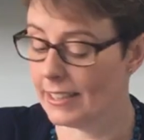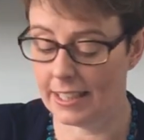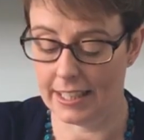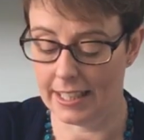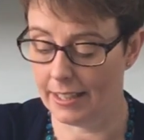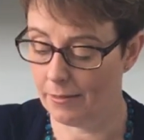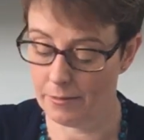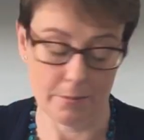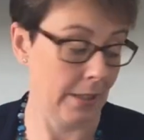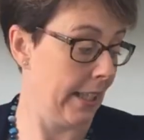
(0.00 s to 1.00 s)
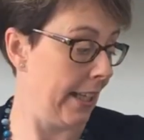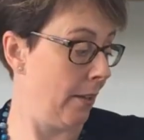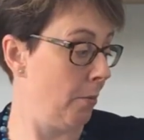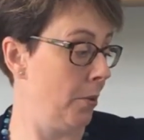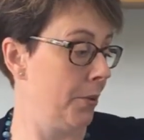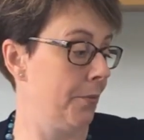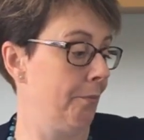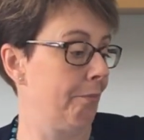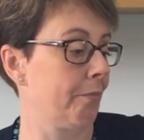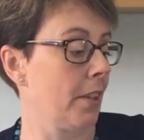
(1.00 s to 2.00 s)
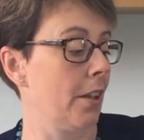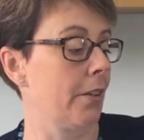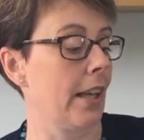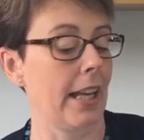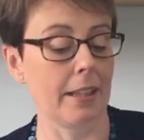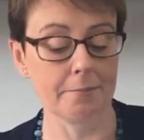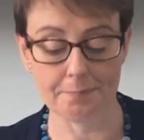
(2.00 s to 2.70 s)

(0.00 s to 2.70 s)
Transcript: teeny, weeny one. Okay.